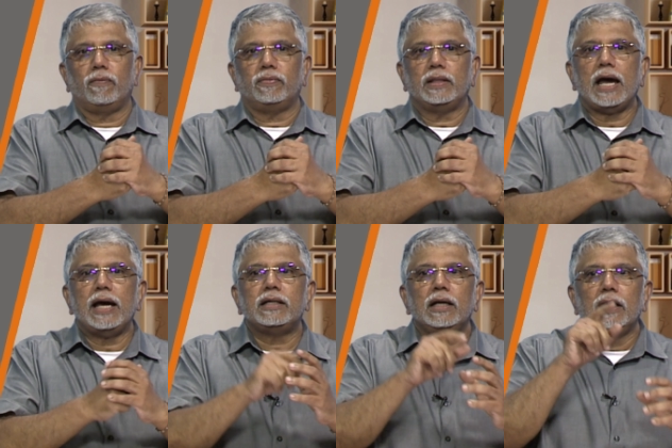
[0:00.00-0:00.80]

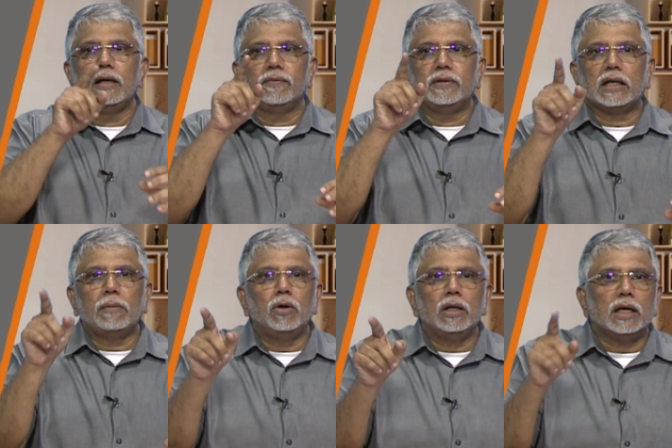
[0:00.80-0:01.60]
that the
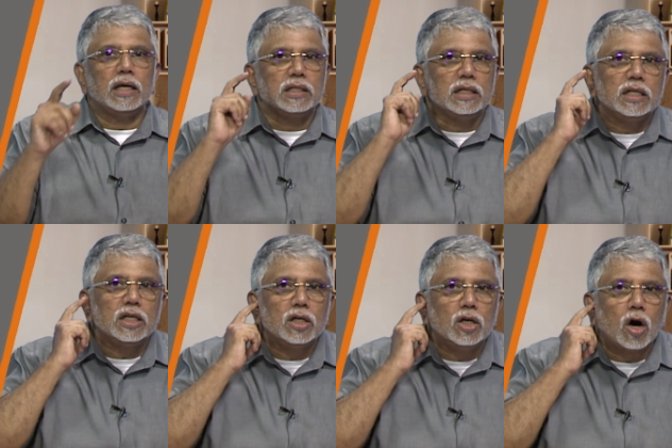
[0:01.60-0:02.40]
communicatee
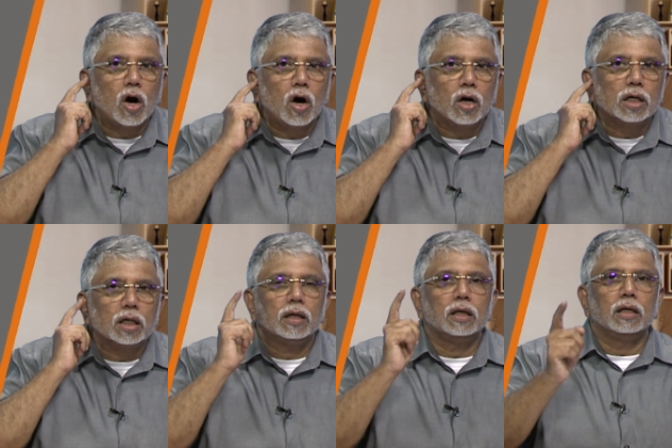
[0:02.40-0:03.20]
did not
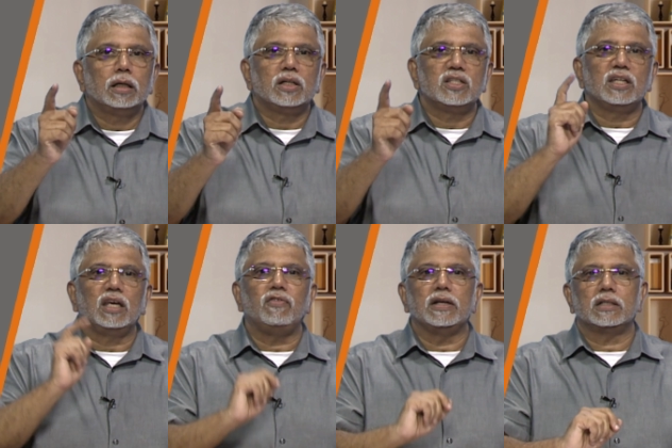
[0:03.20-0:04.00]

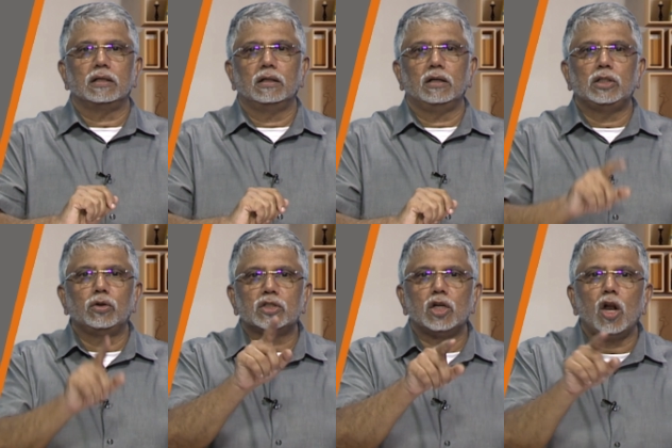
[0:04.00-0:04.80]
receive it. It
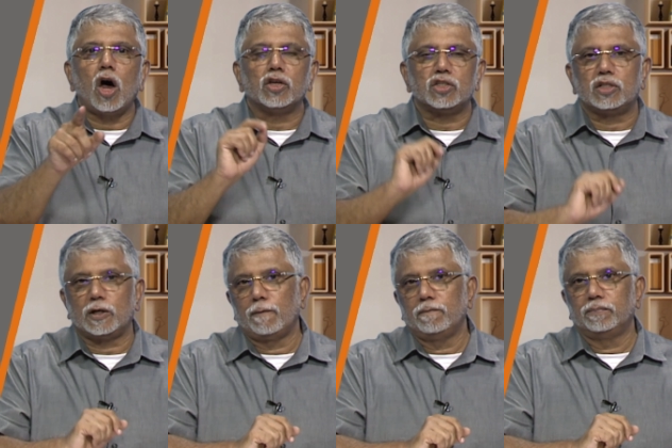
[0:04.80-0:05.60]
was lost.
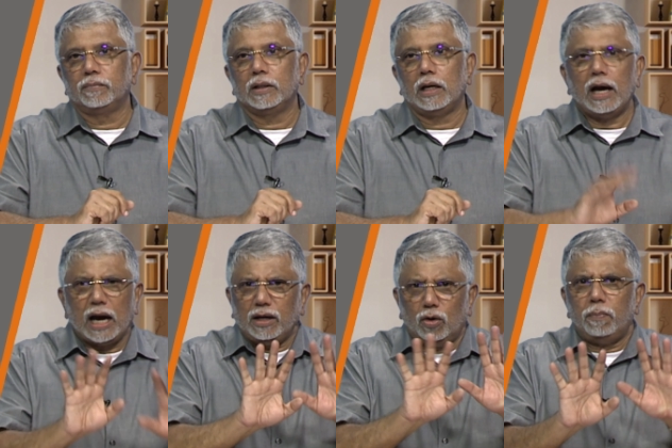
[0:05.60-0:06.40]

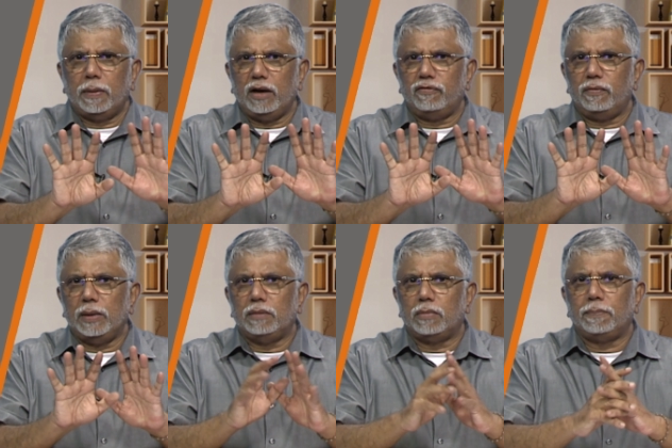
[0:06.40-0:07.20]
I, I hope I have
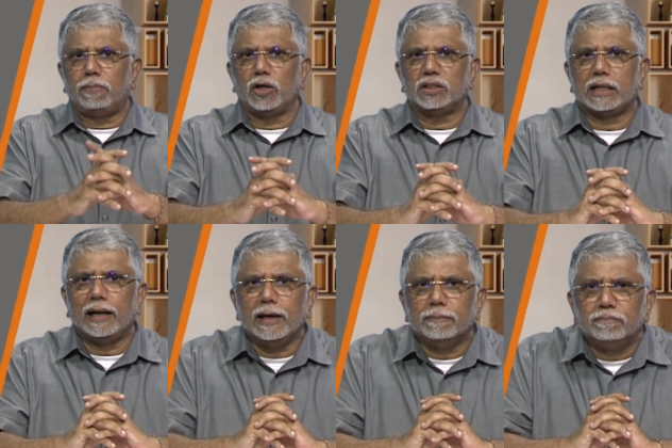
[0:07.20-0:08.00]
made my point
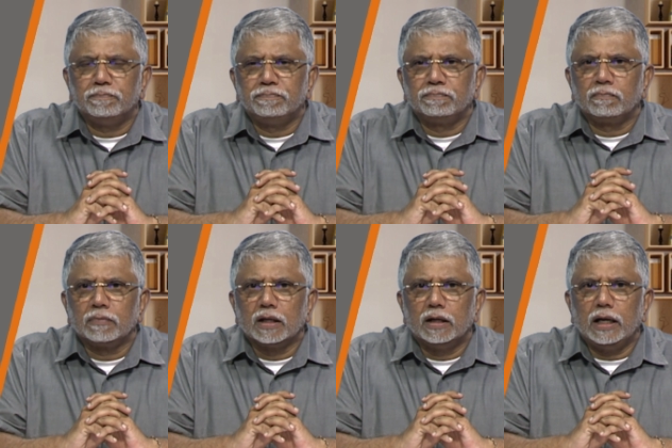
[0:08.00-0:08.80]
clear,
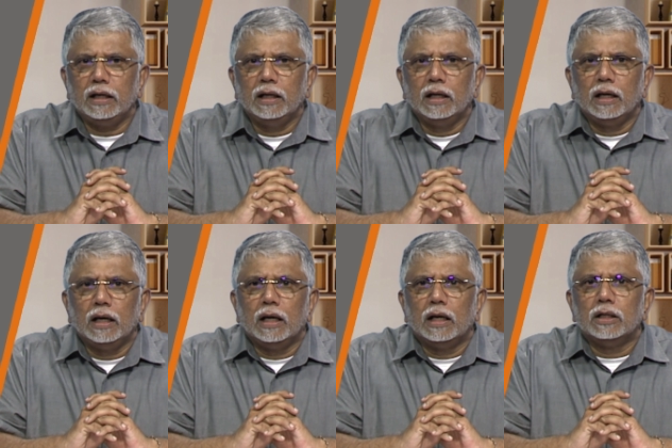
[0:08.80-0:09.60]
right?
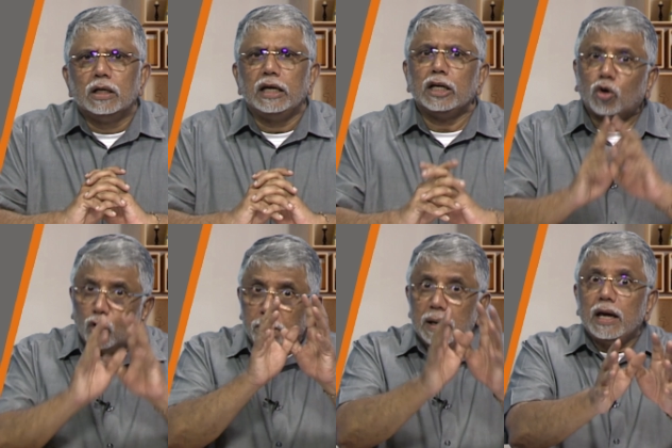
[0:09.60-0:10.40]
It
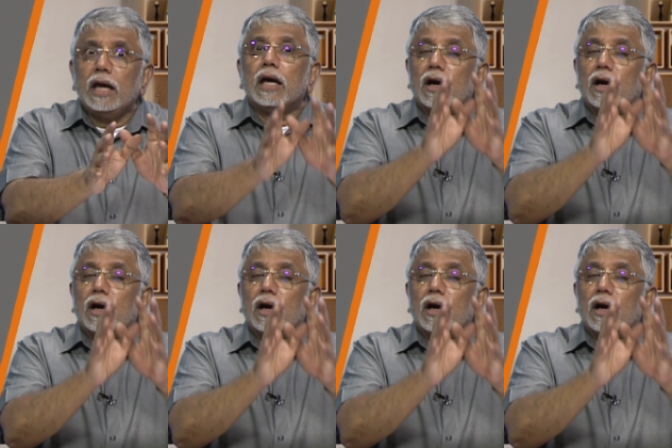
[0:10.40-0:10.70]
could be